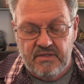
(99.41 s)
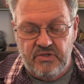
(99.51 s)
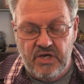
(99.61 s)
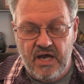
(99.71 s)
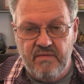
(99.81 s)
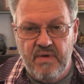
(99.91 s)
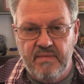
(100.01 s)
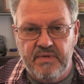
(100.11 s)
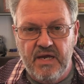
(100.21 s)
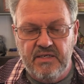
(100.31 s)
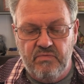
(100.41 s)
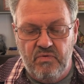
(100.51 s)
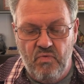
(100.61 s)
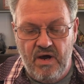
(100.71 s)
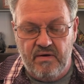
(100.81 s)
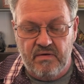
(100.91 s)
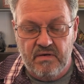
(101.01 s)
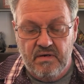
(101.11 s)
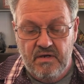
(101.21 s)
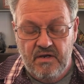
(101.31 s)
John baptized with water,
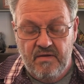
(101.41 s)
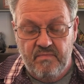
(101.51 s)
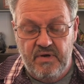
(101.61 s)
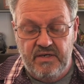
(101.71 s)
but